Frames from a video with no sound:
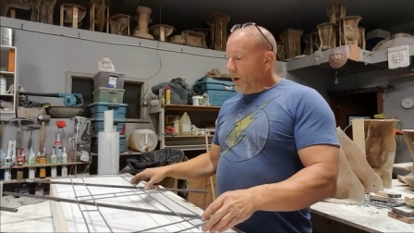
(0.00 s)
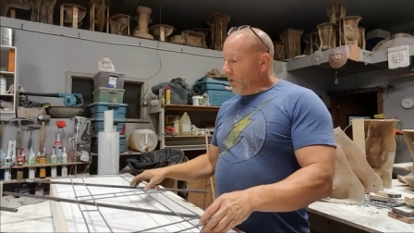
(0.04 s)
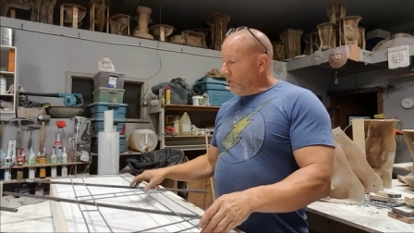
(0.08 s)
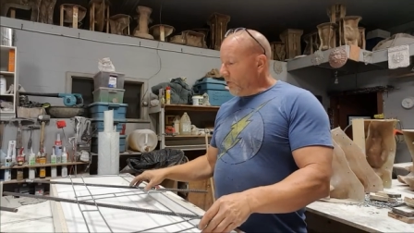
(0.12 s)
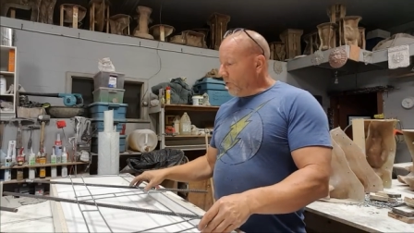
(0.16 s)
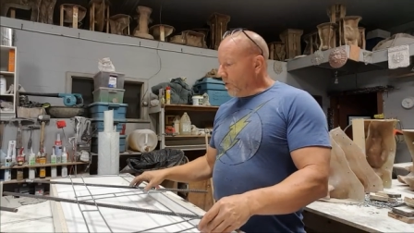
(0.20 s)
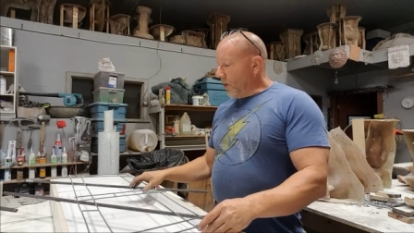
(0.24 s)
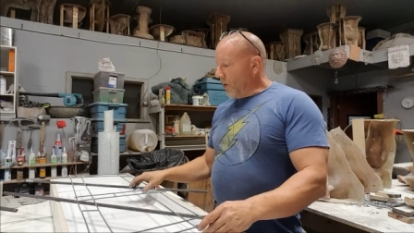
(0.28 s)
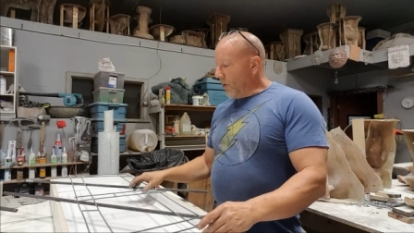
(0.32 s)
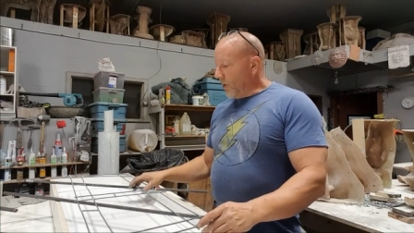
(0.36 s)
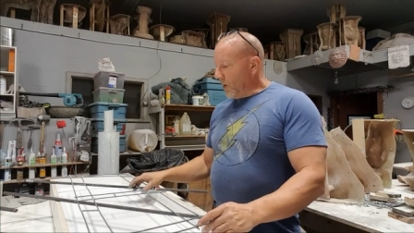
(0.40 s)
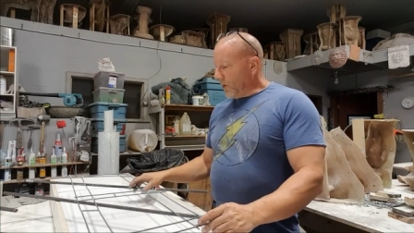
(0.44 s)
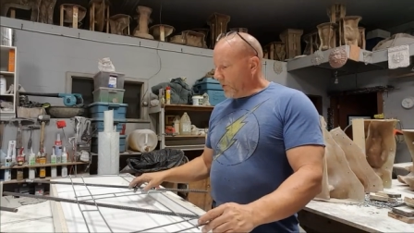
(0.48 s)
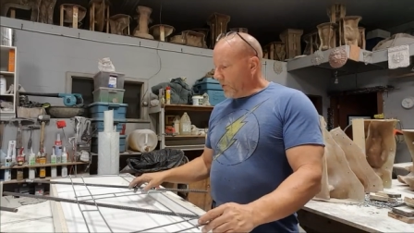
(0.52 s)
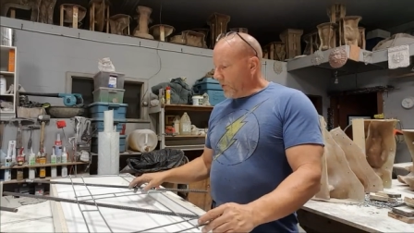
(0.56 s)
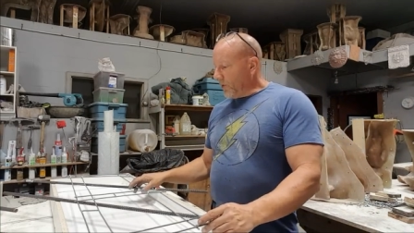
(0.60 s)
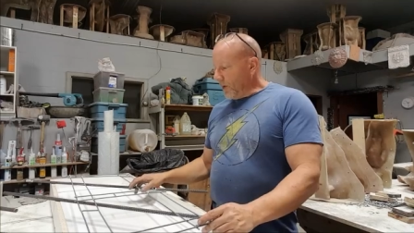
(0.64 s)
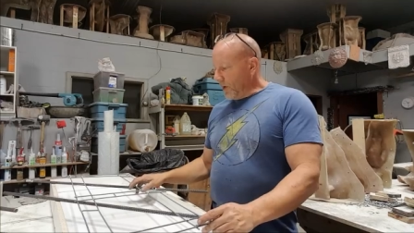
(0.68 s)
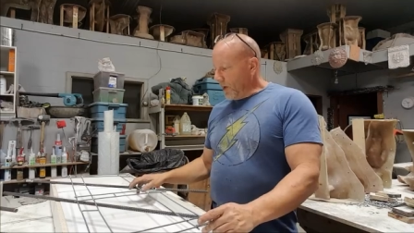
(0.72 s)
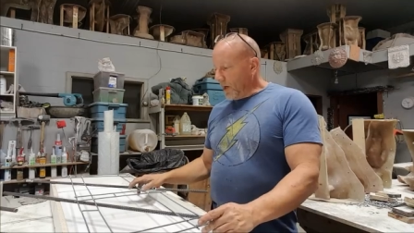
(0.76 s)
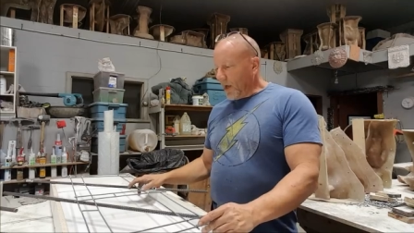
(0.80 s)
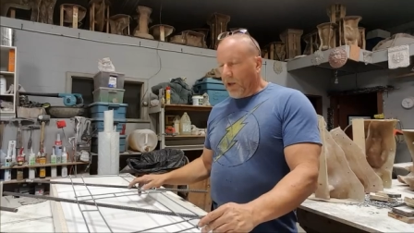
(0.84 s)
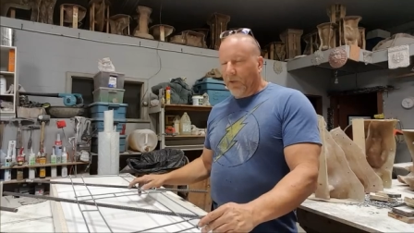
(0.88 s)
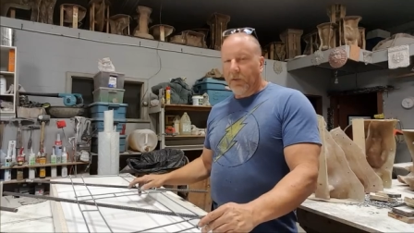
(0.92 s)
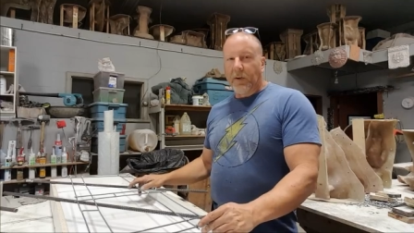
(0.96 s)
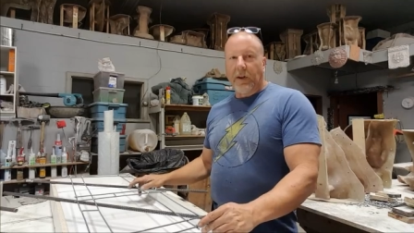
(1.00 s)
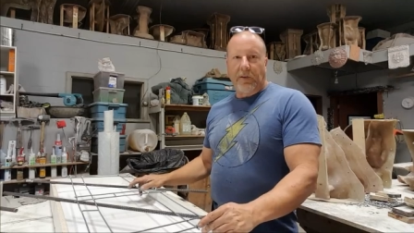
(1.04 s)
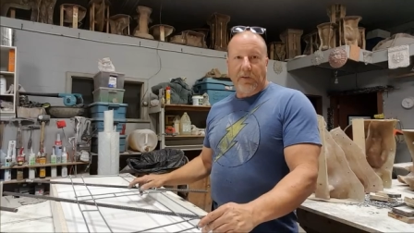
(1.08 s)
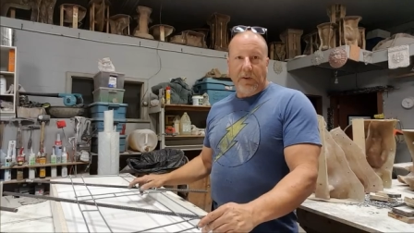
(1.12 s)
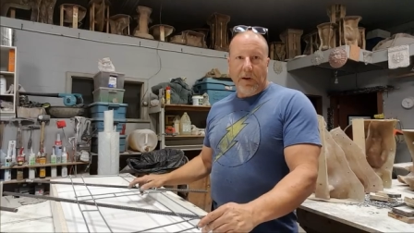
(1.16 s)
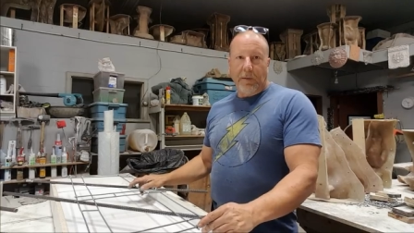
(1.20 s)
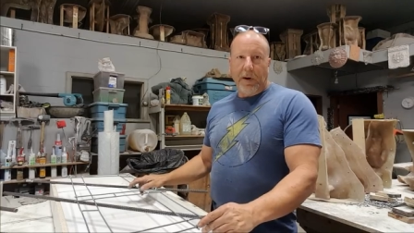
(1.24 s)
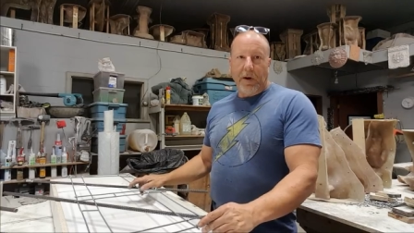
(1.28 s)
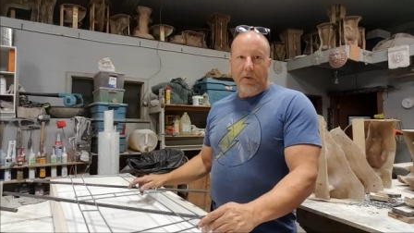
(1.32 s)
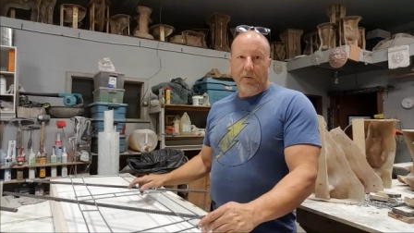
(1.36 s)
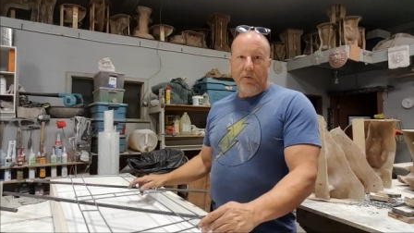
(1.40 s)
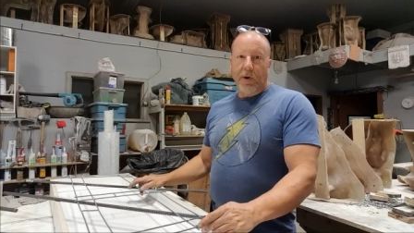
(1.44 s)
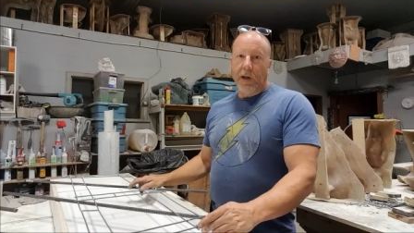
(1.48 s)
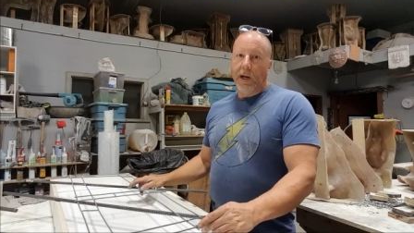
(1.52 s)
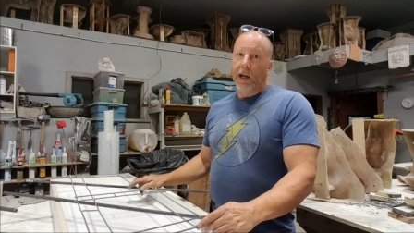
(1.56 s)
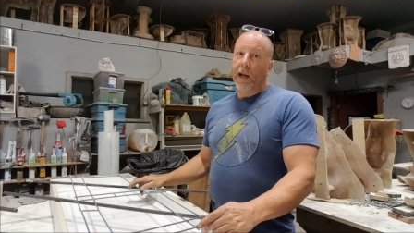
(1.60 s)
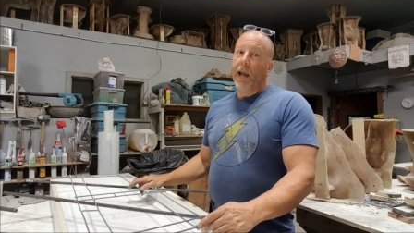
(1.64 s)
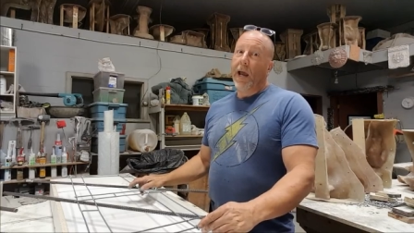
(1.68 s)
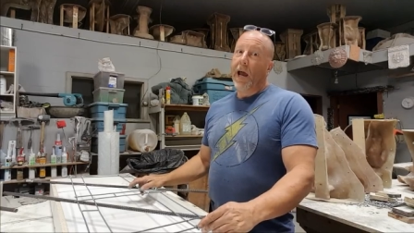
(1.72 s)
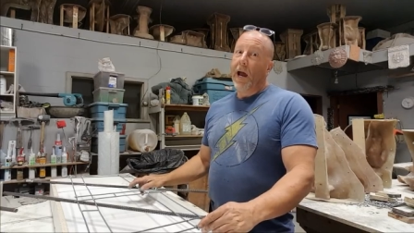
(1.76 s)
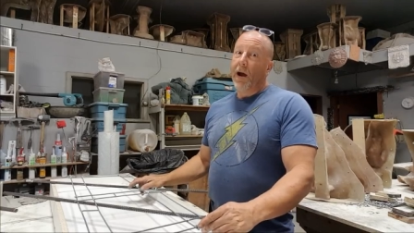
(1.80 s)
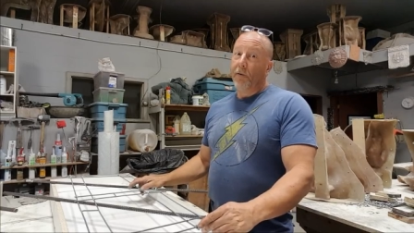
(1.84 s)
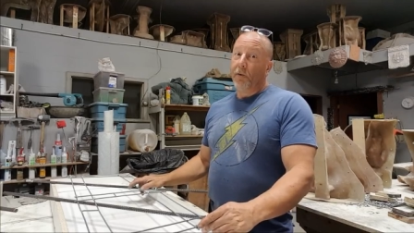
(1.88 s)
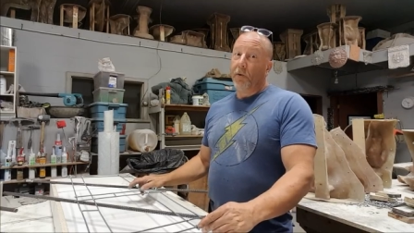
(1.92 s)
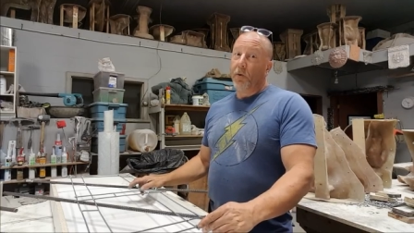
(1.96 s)
So it's, like I said, somebody
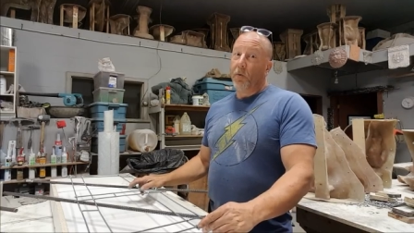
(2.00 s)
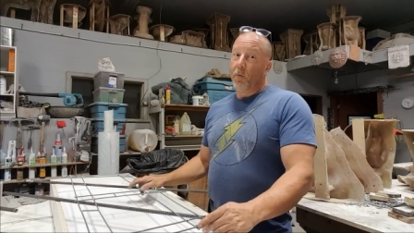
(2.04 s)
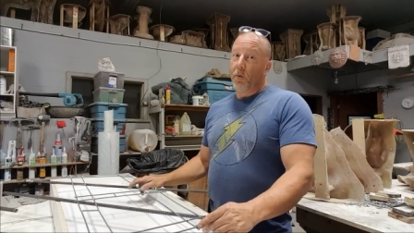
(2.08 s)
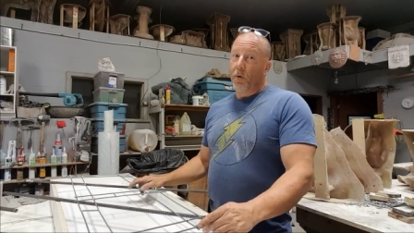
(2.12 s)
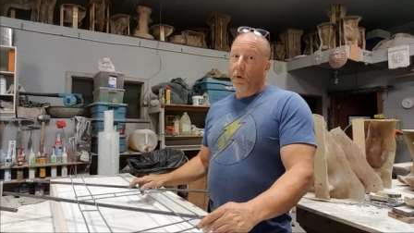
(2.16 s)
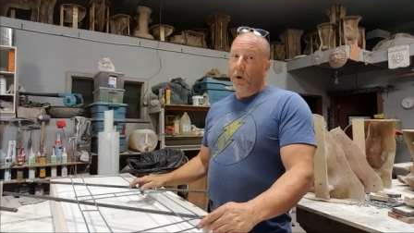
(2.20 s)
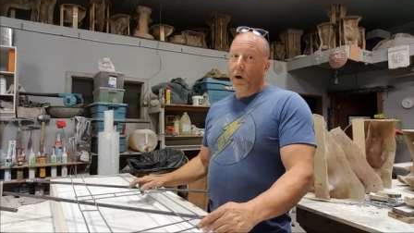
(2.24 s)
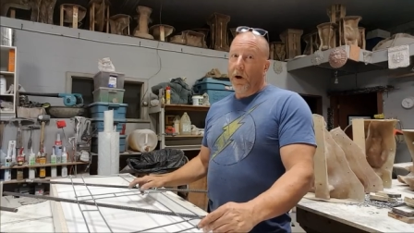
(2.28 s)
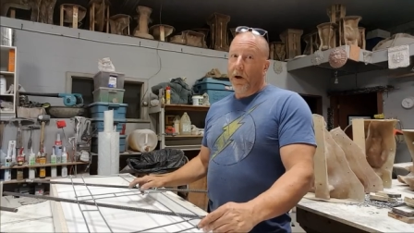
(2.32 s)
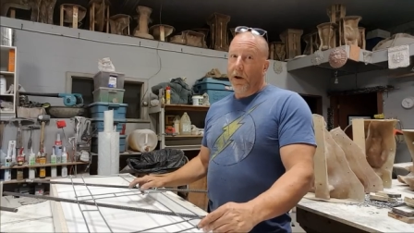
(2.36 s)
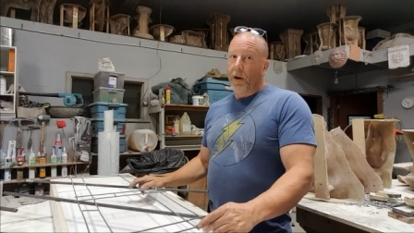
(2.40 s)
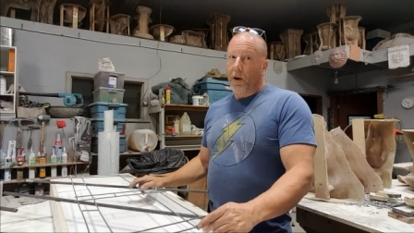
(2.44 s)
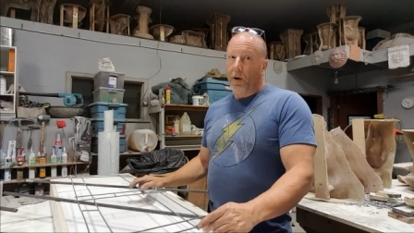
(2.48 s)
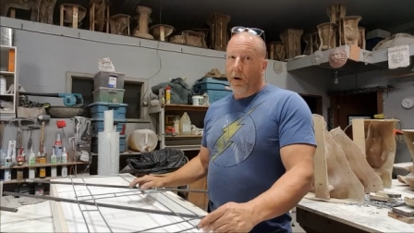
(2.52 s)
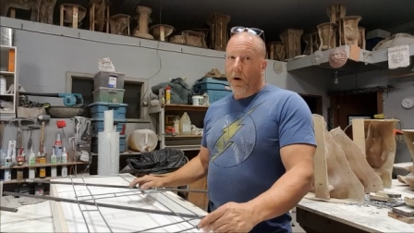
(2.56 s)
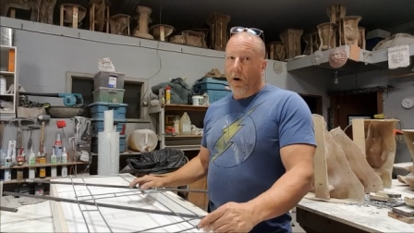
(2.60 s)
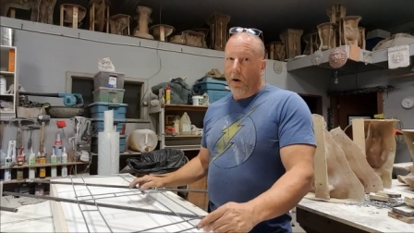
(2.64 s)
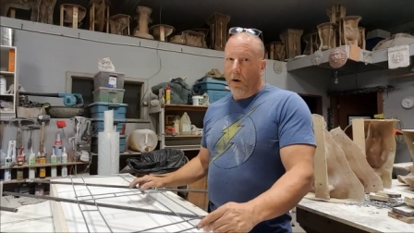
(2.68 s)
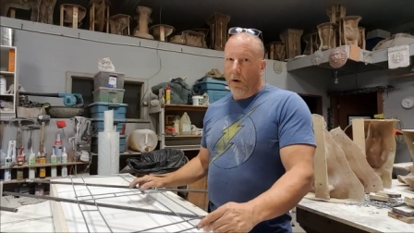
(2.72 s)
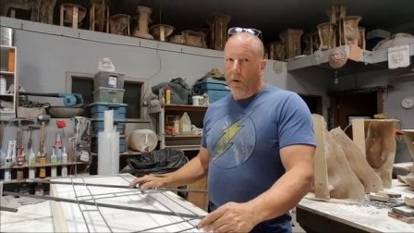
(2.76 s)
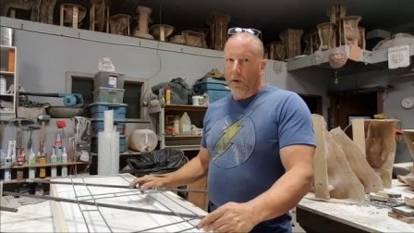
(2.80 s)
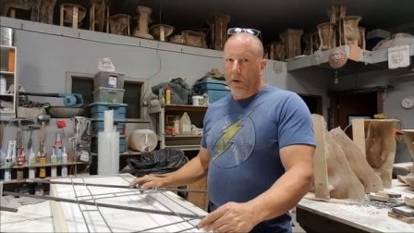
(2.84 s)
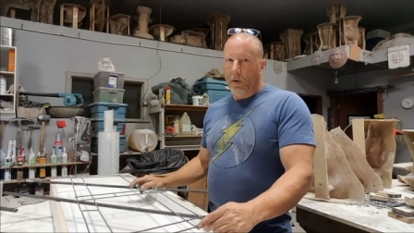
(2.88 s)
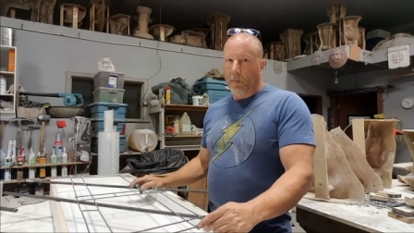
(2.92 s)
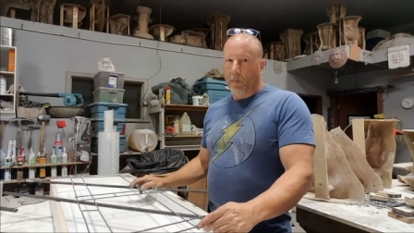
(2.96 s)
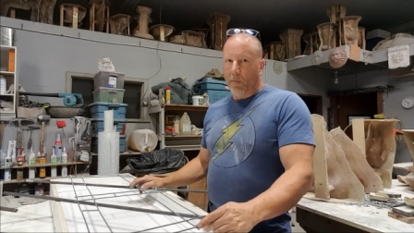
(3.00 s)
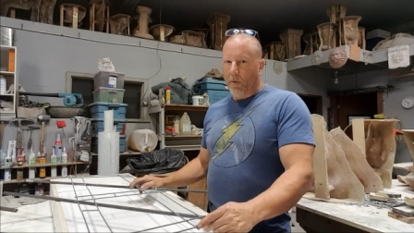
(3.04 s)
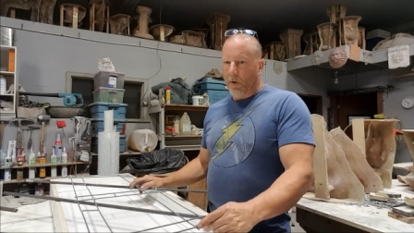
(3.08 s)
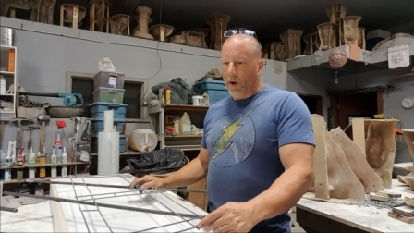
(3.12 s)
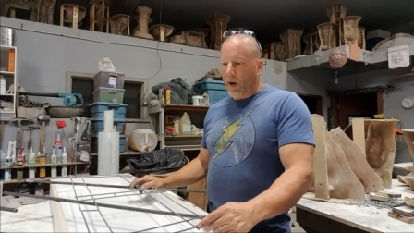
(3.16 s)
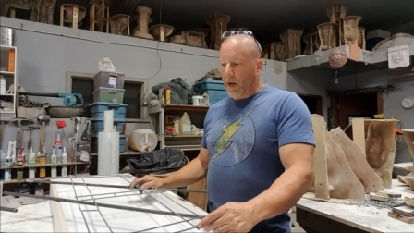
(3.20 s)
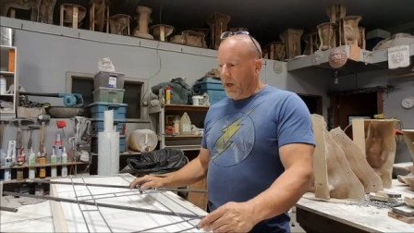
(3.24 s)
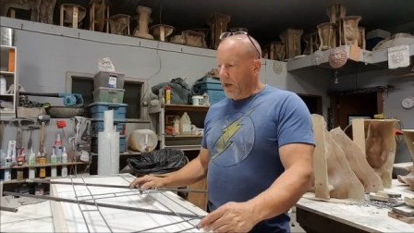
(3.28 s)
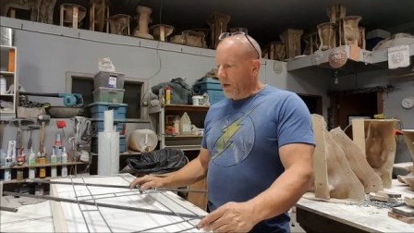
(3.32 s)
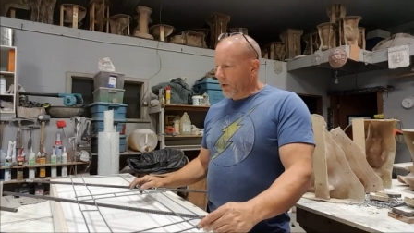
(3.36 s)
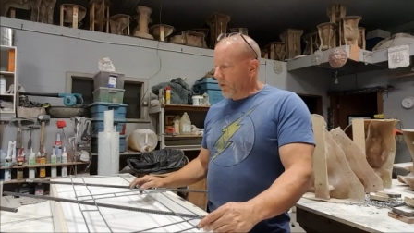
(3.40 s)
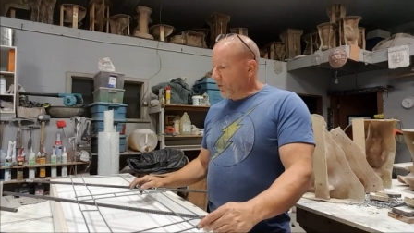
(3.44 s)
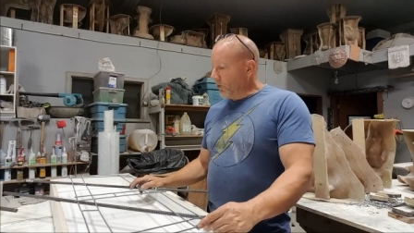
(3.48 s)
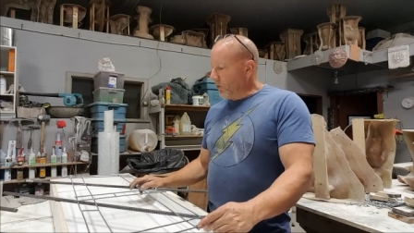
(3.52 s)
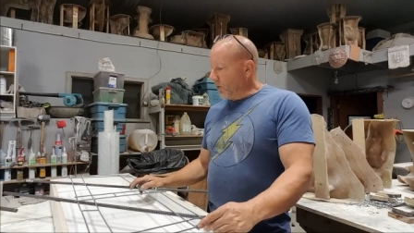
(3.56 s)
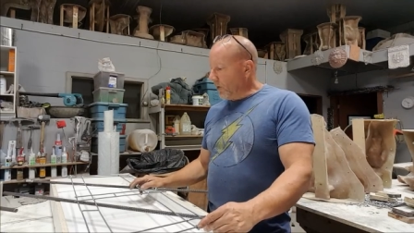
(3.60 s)
really have to work on it hard to break it.